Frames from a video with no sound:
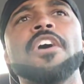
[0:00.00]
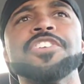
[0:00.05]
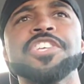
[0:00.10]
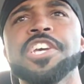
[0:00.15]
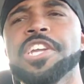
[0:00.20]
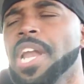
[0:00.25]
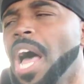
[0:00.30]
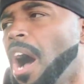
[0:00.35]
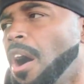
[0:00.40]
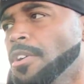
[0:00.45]

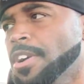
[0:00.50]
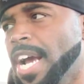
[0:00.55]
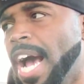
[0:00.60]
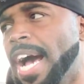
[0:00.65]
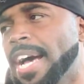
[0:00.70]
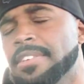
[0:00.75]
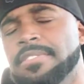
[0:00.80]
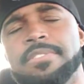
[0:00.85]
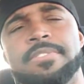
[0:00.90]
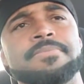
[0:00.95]
year long,
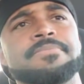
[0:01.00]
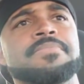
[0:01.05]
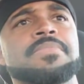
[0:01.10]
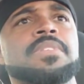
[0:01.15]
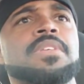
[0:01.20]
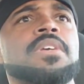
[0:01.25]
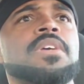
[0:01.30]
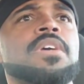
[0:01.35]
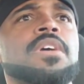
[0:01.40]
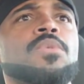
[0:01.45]
guys,
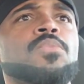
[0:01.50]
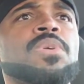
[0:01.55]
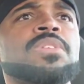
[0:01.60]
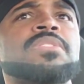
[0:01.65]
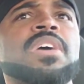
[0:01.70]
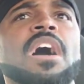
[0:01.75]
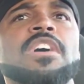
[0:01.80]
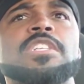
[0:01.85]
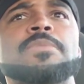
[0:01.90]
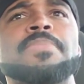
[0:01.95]

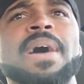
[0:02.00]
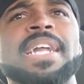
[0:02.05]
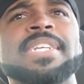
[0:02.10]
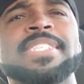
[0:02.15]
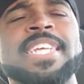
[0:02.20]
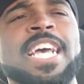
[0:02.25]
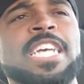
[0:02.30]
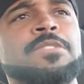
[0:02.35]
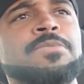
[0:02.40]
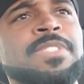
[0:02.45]
we talked
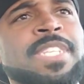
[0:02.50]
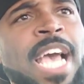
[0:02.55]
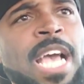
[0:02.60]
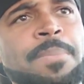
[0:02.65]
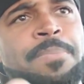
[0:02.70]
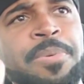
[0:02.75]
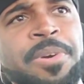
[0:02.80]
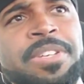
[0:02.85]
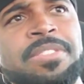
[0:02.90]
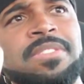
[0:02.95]
about Dak
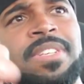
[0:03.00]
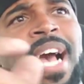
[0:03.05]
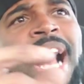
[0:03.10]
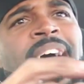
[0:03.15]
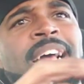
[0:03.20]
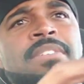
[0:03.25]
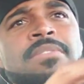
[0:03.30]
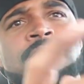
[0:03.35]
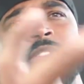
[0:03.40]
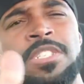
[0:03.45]

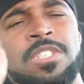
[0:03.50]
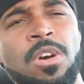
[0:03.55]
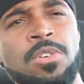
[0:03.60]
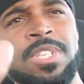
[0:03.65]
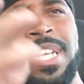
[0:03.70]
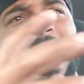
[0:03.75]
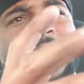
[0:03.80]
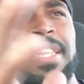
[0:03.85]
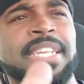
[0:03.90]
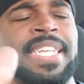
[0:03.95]
Prescott. You know,
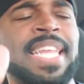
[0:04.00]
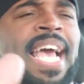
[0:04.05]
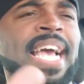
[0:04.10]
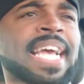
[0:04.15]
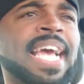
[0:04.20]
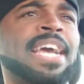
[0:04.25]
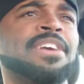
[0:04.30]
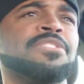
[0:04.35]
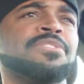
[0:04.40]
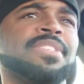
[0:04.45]
you got the
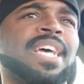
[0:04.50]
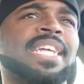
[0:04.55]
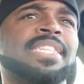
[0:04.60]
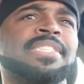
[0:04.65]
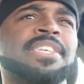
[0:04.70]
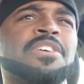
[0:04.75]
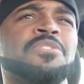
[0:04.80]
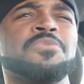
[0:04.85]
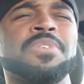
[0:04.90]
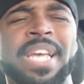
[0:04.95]
Dak haters
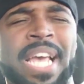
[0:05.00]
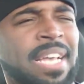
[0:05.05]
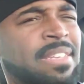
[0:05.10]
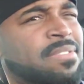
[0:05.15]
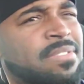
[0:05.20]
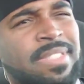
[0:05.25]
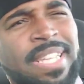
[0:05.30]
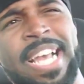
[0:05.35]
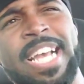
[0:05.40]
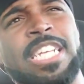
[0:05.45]
out there who
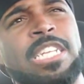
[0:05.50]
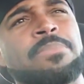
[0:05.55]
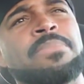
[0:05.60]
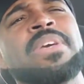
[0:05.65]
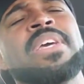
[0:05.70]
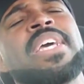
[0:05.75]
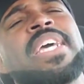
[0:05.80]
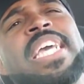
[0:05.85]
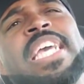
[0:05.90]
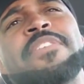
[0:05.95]
can't stand
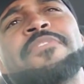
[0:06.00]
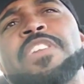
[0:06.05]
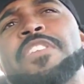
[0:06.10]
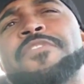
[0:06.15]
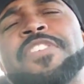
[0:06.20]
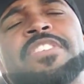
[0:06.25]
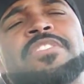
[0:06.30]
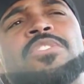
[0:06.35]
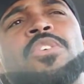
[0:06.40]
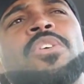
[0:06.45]
him, even
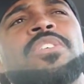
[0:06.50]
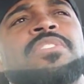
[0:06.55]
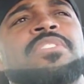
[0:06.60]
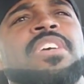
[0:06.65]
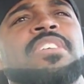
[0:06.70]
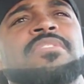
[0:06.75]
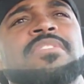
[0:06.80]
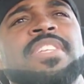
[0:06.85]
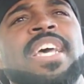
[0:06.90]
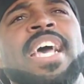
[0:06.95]
if he scored
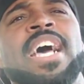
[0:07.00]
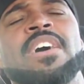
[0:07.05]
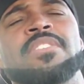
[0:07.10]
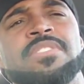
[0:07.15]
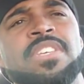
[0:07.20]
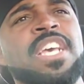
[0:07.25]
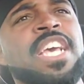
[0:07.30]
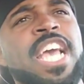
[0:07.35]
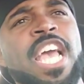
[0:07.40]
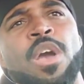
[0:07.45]

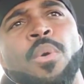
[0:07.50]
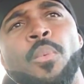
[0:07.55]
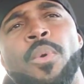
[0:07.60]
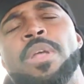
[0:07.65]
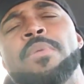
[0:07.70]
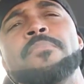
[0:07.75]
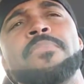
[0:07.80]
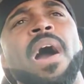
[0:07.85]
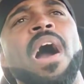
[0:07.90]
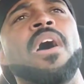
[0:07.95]
touchdowns and
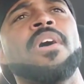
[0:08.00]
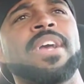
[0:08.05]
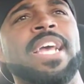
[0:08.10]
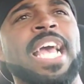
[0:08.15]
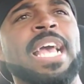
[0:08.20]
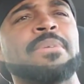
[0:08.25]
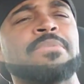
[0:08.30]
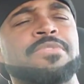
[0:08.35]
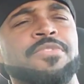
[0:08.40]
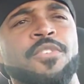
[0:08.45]
win ball
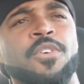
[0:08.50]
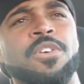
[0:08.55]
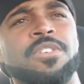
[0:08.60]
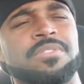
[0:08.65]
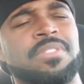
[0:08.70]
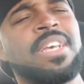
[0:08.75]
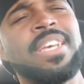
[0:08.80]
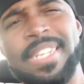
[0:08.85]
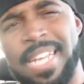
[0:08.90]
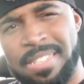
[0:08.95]
games for
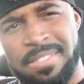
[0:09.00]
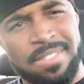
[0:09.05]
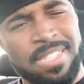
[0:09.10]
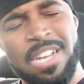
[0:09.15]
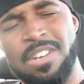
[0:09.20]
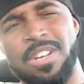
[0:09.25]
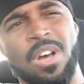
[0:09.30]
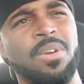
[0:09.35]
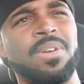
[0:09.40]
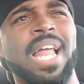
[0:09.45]
us. They
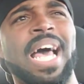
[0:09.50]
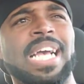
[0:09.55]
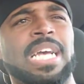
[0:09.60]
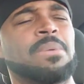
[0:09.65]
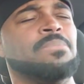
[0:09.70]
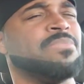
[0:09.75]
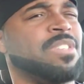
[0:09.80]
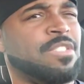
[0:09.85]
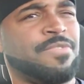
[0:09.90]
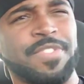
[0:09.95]
still don't
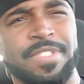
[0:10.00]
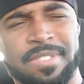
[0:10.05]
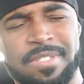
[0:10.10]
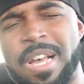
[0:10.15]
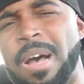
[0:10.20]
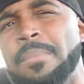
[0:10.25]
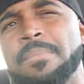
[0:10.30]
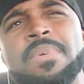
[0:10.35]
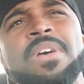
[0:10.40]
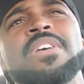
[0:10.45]
like him, just for
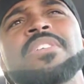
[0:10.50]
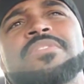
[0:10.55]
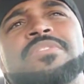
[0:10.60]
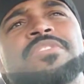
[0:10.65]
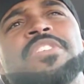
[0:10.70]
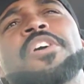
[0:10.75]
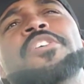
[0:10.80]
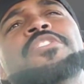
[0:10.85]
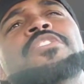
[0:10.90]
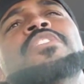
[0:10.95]
some
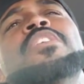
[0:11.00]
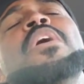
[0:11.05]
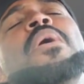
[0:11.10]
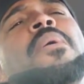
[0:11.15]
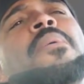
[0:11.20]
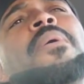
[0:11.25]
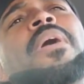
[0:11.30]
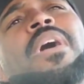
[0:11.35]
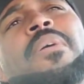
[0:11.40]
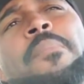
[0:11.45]

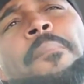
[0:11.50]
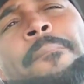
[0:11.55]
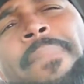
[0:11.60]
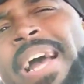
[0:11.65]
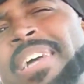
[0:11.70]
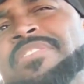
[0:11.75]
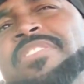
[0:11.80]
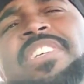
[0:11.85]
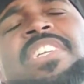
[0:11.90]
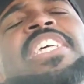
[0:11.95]
certain,
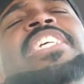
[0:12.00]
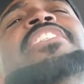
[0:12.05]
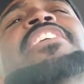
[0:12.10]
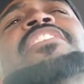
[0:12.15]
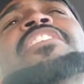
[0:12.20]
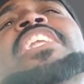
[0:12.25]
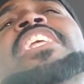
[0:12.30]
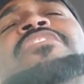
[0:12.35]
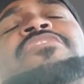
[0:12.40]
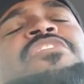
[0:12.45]
magically,
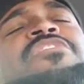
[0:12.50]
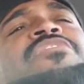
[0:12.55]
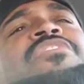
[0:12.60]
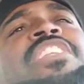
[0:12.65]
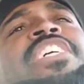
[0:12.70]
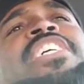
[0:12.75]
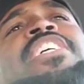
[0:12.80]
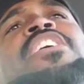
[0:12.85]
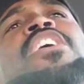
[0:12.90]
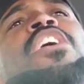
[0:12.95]

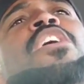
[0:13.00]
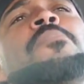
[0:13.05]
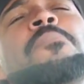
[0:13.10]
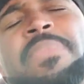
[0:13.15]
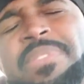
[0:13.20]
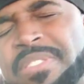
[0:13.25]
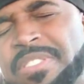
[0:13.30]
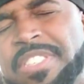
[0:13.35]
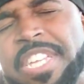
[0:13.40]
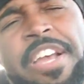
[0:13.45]
deliciously,
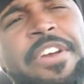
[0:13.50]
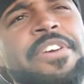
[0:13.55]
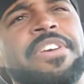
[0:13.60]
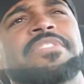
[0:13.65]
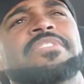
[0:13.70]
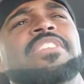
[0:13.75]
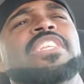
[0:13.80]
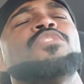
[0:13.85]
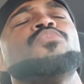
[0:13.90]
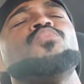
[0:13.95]

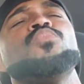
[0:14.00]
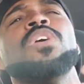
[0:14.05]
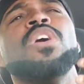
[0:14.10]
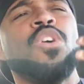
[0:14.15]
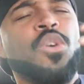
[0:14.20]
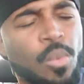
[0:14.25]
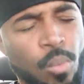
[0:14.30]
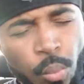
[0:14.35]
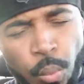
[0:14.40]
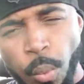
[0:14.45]
mysteriously
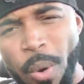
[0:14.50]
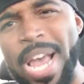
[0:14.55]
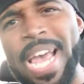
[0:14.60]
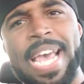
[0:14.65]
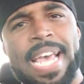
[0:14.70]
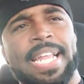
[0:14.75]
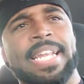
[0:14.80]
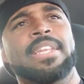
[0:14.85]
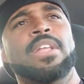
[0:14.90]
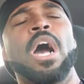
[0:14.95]

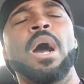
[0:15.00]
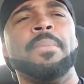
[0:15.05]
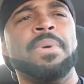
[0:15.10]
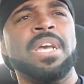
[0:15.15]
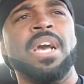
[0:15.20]
reason.